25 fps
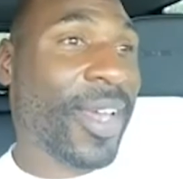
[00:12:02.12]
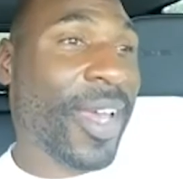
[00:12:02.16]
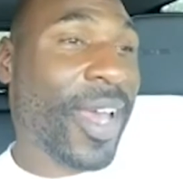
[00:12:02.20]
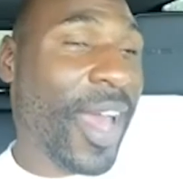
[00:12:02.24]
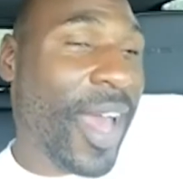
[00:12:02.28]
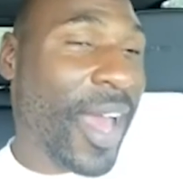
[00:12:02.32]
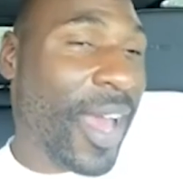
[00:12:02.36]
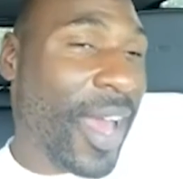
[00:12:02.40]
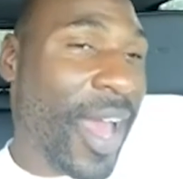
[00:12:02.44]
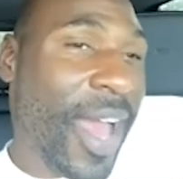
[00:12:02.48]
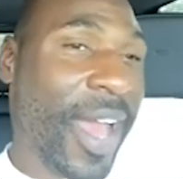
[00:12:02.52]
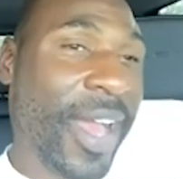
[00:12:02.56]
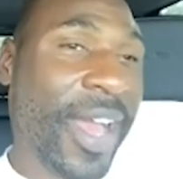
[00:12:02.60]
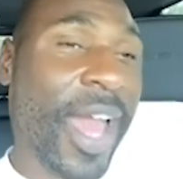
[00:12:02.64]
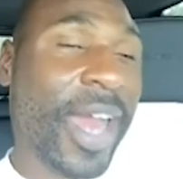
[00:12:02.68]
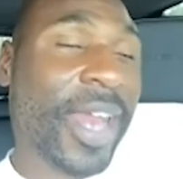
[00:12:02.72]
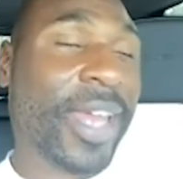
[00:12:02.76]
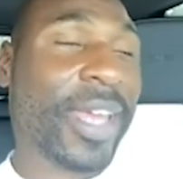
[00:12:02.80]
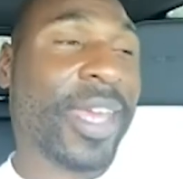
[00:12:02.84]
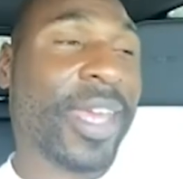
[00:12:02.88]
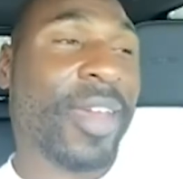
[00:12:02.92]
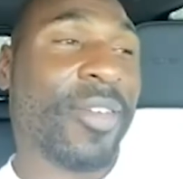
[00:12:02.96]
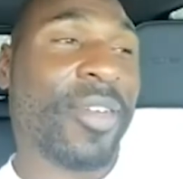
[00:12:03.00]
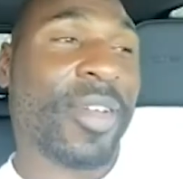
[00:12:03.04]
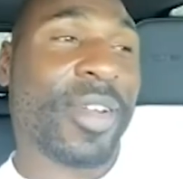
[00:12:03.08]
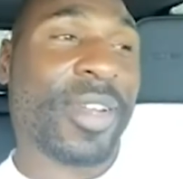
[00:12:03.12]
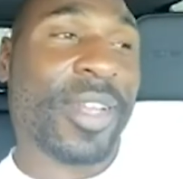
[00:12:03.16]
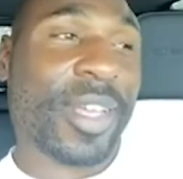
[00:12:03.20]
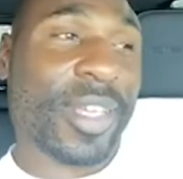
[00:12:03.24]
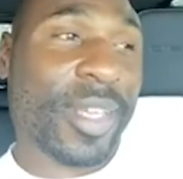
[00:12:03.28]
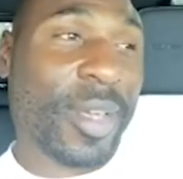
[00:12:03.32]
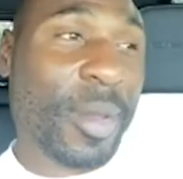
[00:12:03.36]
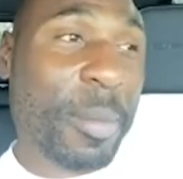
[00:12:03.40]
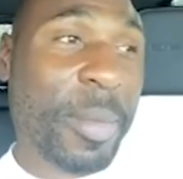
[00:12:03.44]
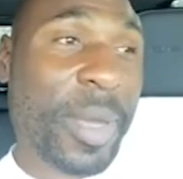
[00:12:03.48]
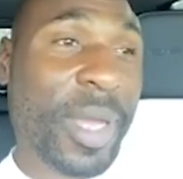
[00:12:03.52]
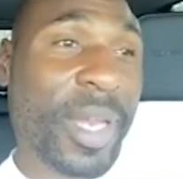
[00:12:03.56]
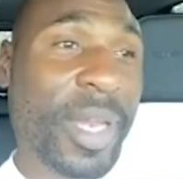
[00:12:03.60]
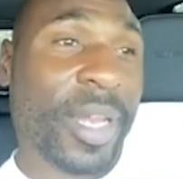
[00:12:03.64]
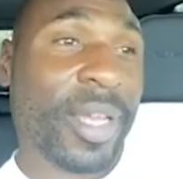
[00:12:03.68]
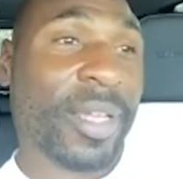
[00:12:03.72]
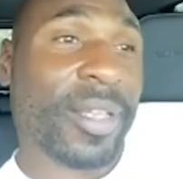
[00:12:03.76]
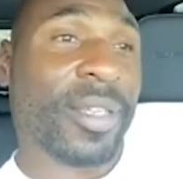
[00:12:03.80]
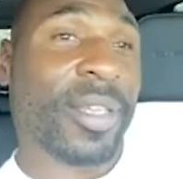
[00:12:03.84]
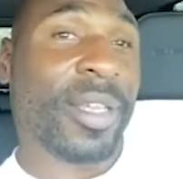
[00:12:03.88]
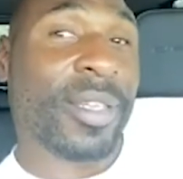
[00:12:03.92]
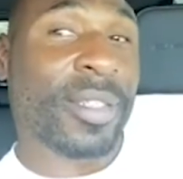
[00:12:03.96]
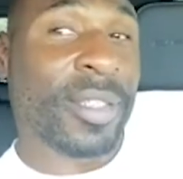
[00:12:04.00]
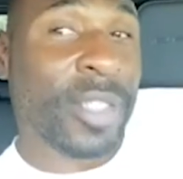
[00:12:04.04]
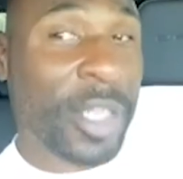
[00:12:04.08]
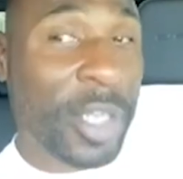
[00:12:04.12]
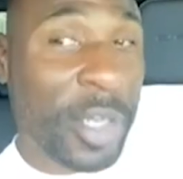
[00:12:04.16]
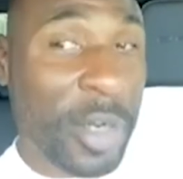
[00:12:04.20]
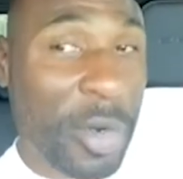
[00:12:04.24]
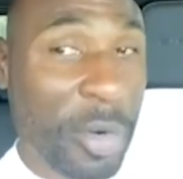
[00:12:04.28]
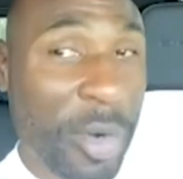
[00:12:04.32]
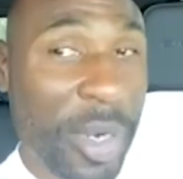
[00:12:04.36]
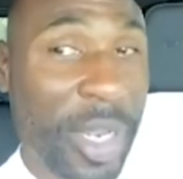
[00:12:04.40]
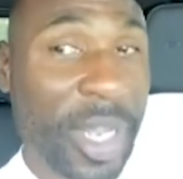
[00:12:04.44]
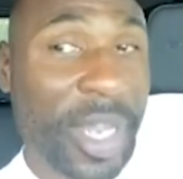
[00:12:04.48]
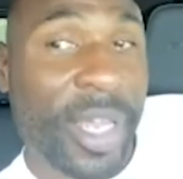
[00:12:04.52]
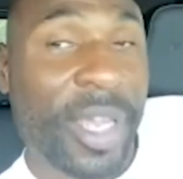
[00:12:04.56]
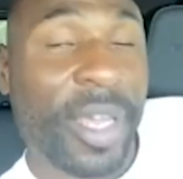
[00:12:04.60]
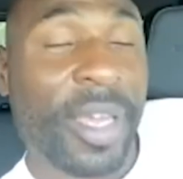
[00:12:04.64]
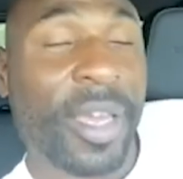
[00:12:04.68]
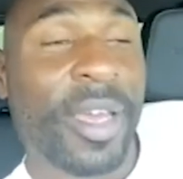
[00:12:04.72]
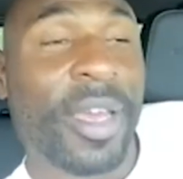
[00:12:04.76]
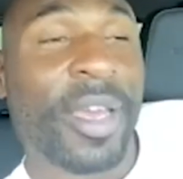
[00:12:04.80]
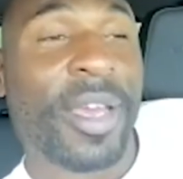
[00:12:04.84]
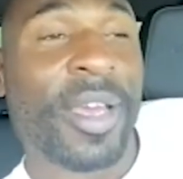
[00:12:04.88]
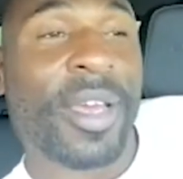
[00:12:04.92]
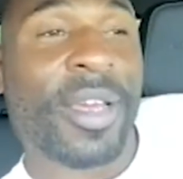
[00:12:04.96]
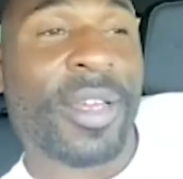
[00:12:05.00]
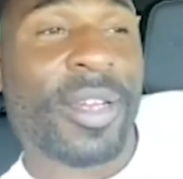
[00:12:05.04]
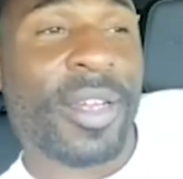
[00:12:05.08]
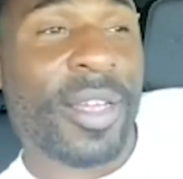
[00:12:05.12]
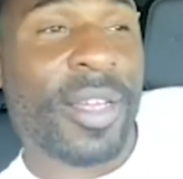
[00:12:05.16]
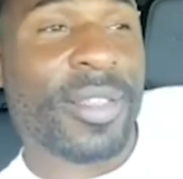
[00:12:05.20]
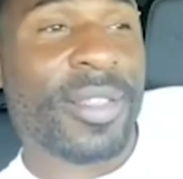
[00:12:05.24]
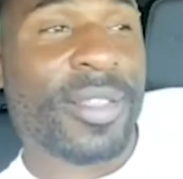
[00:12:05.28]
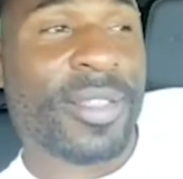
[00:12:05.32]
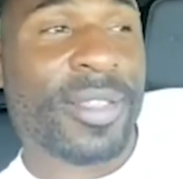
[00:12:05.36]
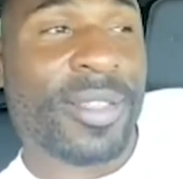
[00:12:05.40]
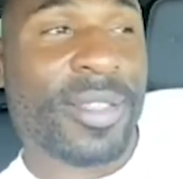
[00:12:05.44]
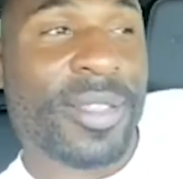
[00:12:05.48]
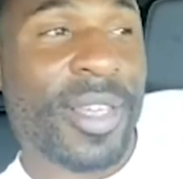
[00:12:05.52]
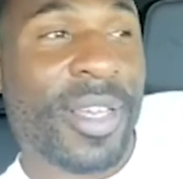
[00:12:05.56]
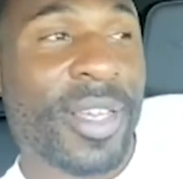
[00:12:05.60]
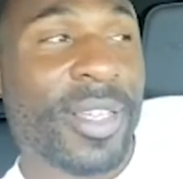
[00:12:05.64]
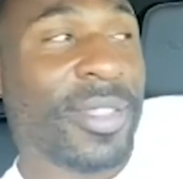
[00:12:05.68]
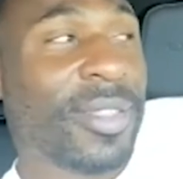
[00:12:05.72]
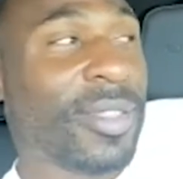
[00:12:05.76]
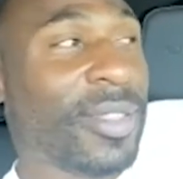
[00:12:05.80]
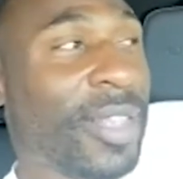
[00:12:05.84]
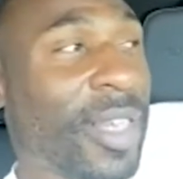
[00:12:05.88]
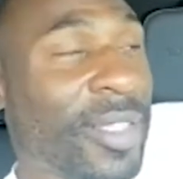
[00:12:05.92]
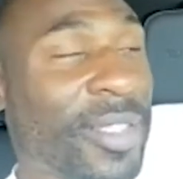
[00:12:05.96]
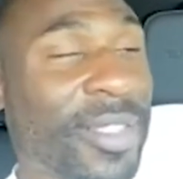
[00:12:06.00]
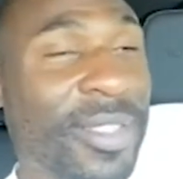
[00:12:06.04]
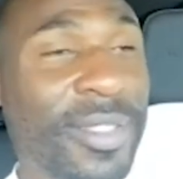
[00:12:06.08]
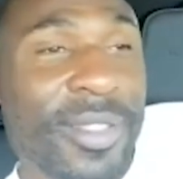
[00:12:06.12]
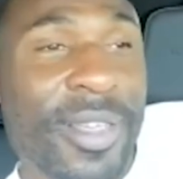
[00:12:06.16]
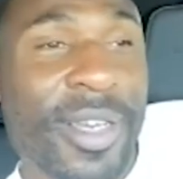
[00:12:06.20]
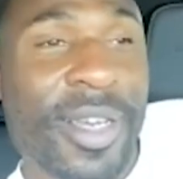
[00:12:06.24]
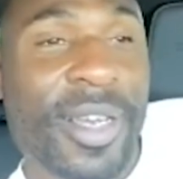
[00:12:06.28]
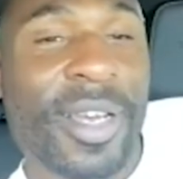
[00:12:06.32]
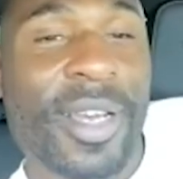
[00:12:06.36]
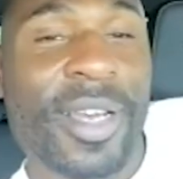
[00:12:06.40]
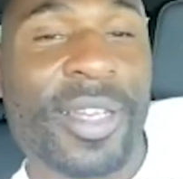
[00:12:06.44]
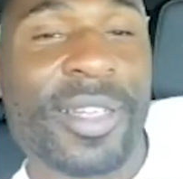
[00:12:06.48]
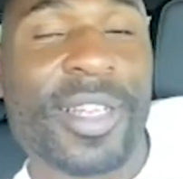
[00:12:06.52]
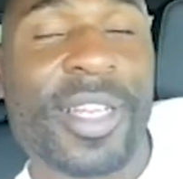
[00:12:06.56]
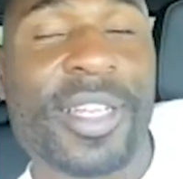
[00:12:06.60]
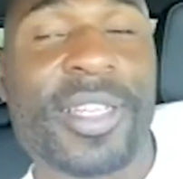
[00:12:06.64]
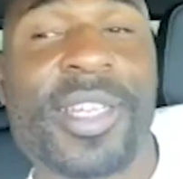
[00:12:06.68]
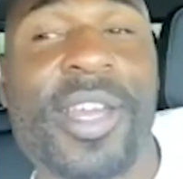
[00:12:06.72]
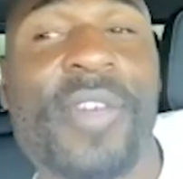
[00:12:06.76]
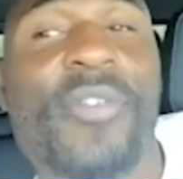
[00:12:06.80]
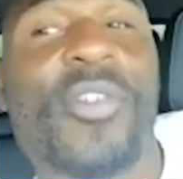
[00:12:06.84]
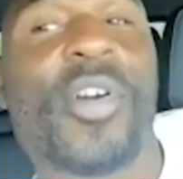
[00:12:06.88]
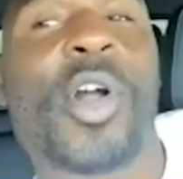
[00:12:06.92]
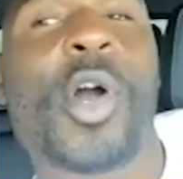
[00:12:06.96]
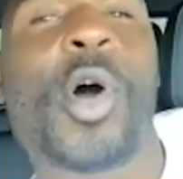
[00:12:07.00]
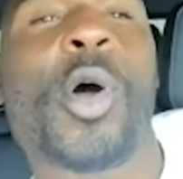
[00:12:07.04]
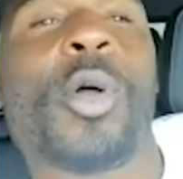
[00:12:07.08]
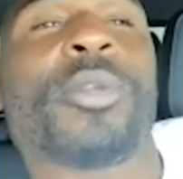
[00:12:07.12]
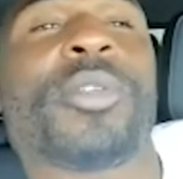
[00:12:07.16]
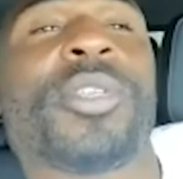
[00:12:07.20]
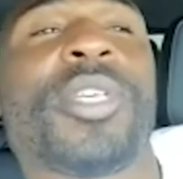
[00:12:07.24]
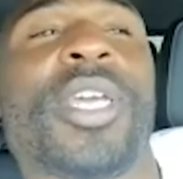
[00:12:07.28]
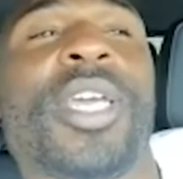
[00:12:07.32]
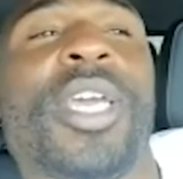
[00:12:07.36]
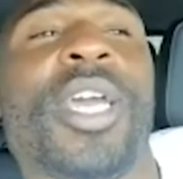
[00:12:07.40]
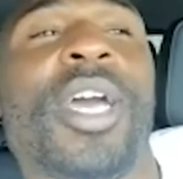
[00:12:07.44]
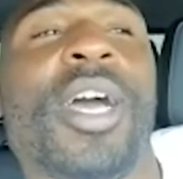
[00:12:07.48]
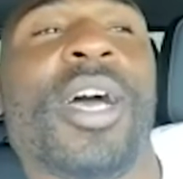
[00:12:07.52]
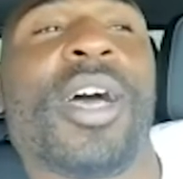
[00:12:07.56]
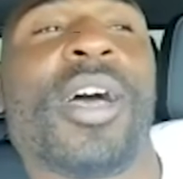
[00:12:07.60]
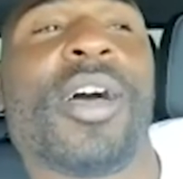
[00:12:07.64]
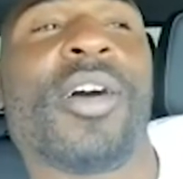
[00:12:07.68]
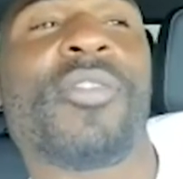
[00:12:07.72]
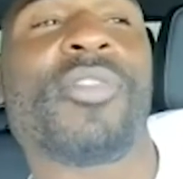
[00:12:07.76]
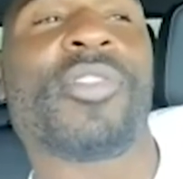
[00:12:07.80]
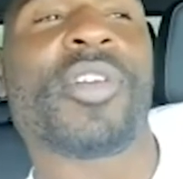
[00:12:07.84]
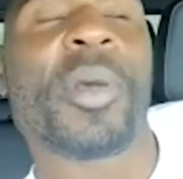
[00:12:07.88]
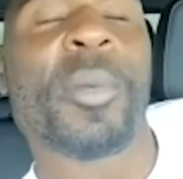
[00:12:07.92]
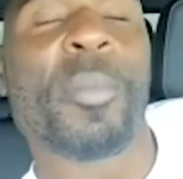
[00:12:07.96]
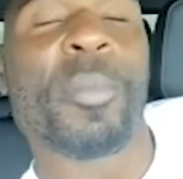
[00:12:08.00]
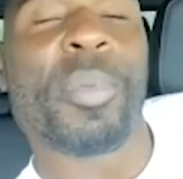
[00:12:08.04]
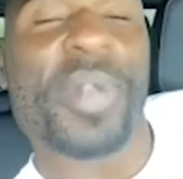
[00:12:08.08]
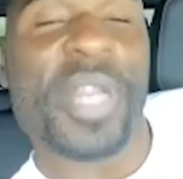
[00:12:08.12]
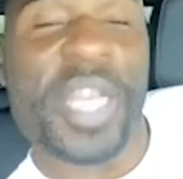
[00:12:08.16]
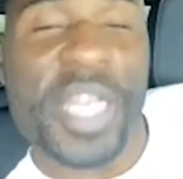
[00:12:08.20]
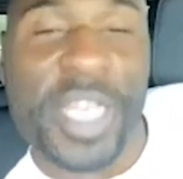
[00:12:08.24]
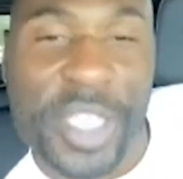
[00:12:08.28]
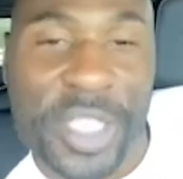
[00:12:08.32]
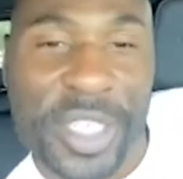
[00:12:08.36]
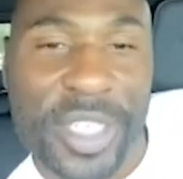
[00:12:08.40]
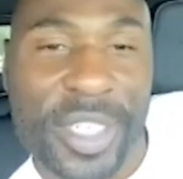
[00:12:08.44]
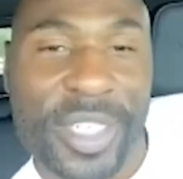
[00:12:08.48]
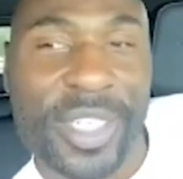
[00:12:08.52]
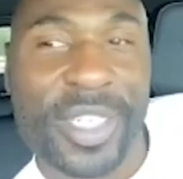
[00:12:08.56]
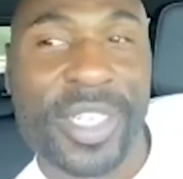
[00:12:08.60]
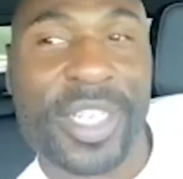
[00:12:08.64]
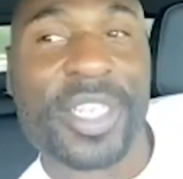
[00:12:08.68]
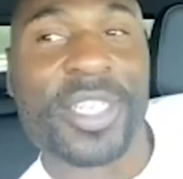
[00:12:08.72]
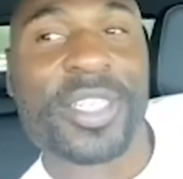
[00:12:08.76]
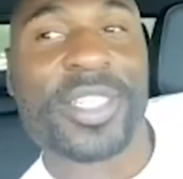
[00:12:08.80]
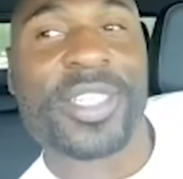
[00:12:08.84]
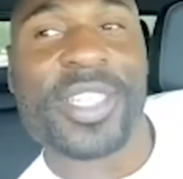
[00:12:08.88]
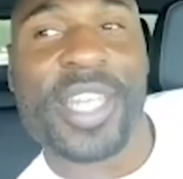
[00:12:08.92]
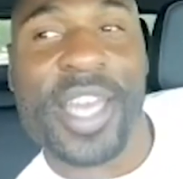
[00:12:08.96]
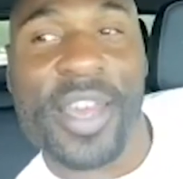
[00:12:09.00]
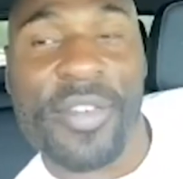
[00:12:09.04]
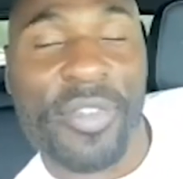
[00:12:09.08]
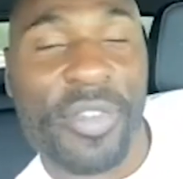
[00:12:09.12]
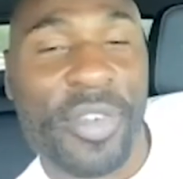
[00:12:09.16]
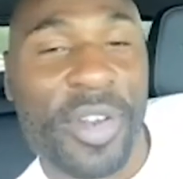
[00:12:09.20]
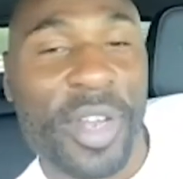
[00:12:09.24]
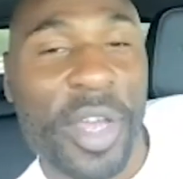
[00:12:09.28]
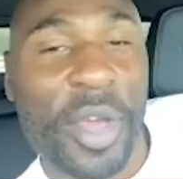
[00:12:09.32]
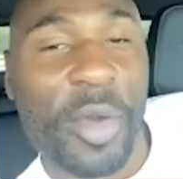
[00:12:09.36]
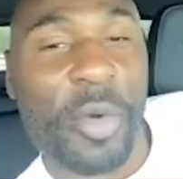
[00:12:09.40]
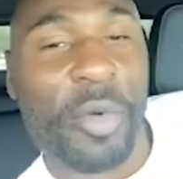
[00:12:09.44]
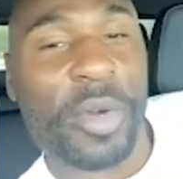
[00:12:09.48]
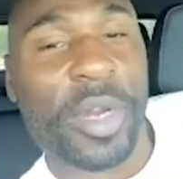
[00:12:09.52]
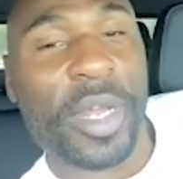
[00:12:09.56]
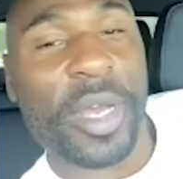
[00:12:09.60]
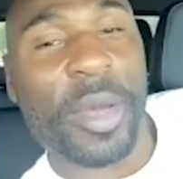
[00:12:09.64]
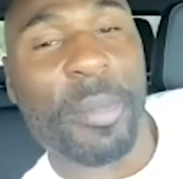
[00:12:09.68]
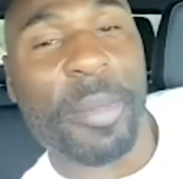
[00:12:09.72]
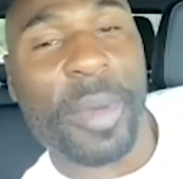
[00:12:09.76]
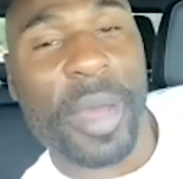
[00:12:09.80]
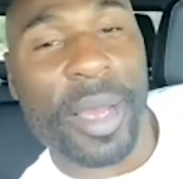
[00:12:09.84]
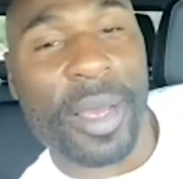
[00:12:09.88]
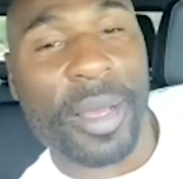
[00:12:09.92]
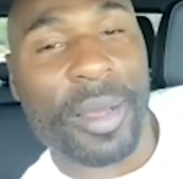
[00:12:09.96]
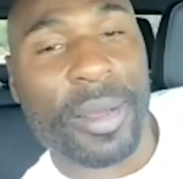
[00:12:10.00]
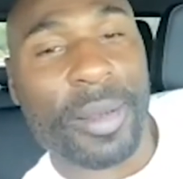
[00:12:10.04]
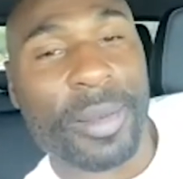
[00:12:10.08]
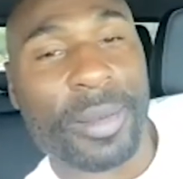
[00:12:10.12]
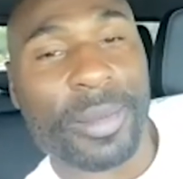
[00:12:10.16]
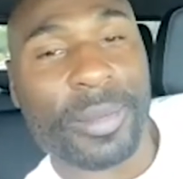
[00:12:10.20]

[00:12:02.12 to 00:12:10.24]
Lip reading: I got to give it. The degree, the difficulty of completion is definitely Odell Beckham.